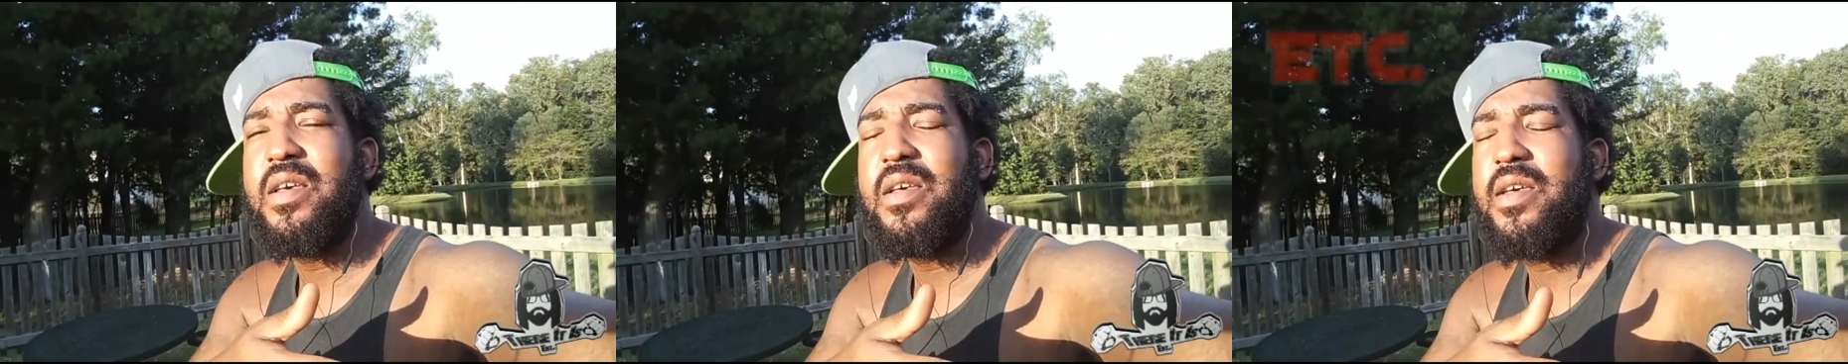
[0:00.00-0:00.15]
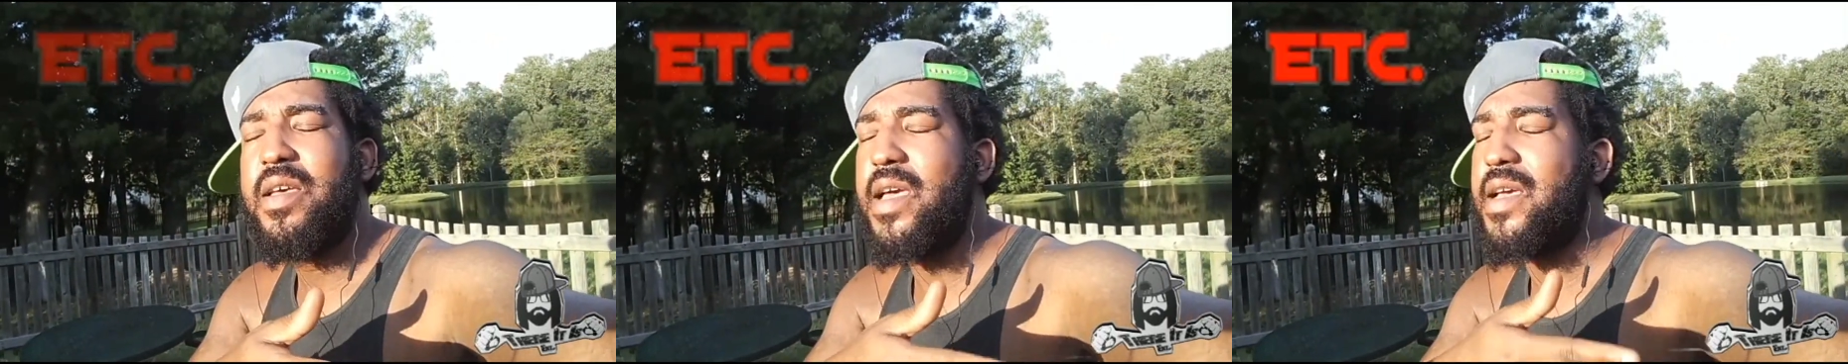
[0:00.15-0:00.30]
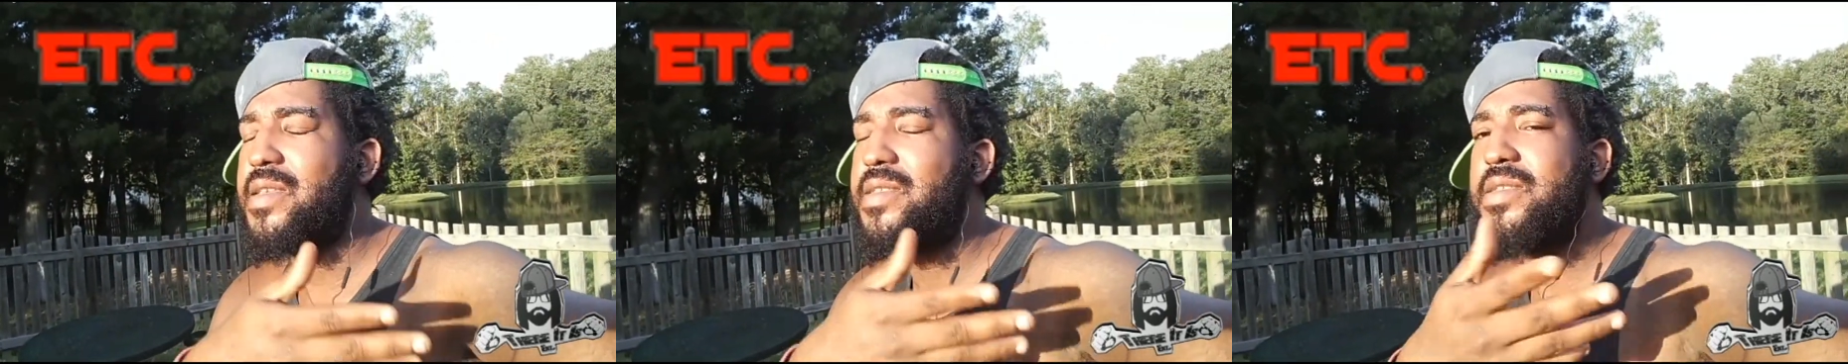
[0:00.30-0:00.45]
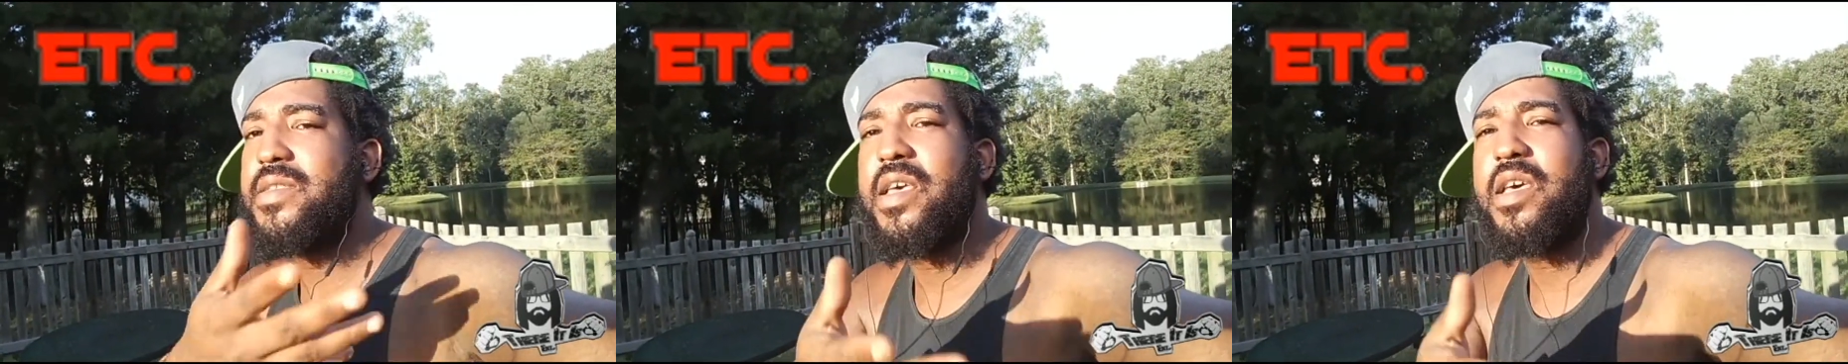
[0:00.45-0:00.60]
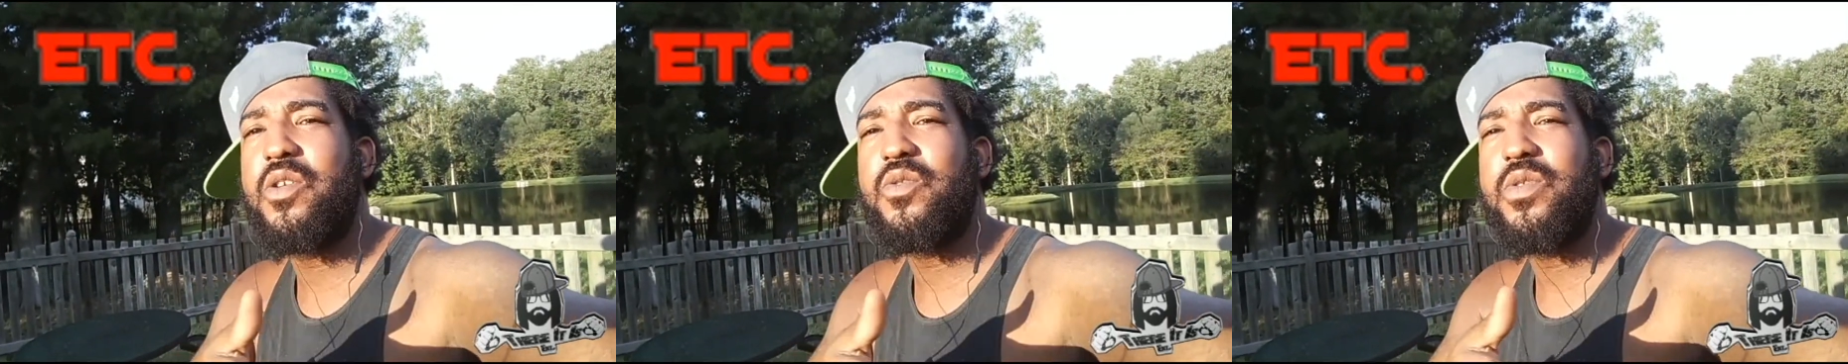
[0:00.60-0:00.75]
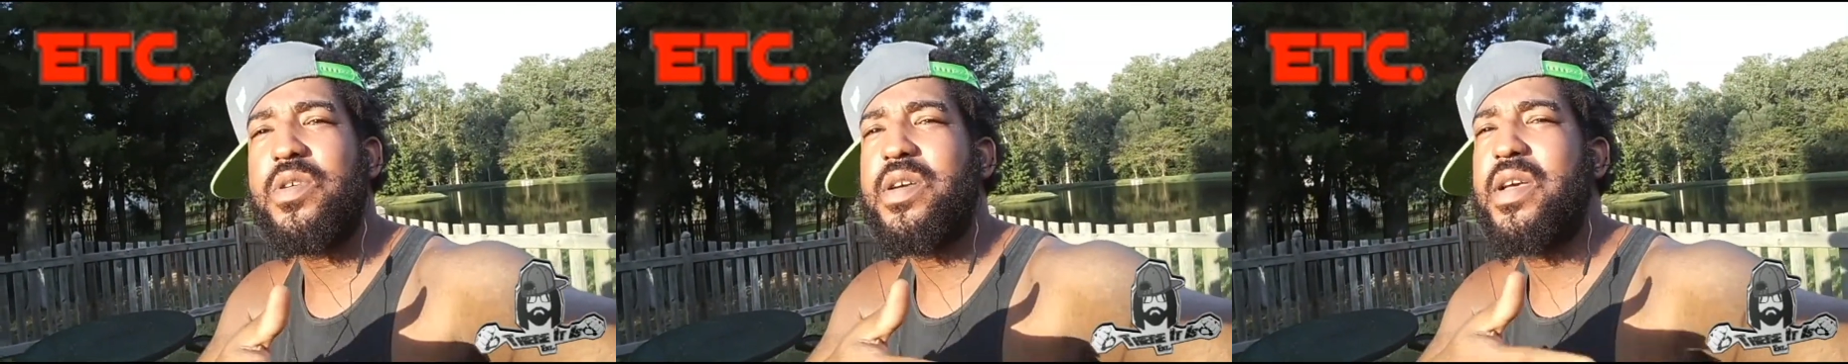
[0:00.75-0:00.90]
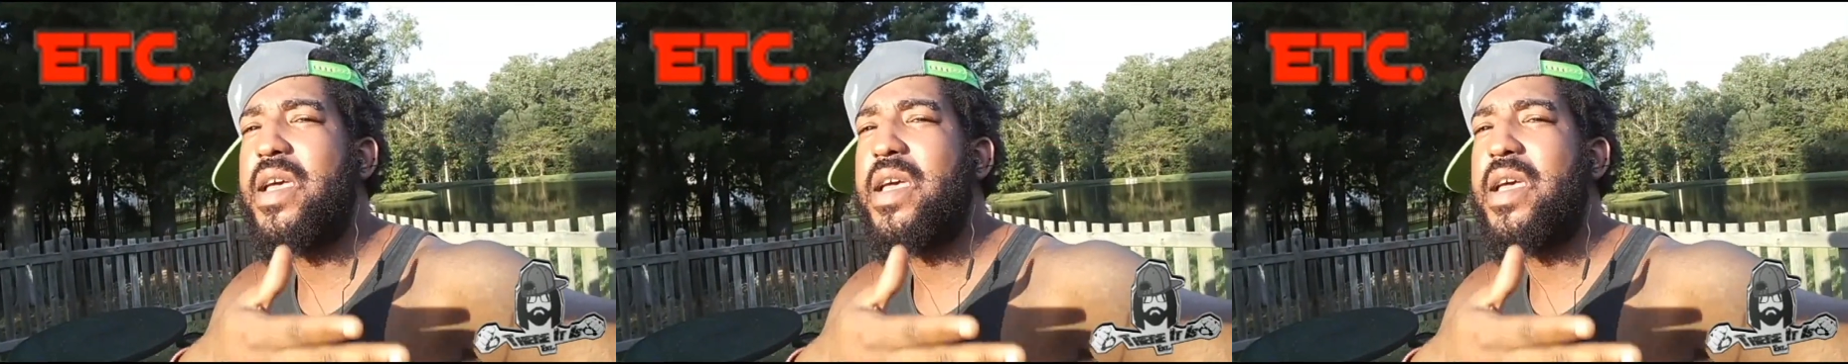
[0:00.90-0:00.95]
etc.,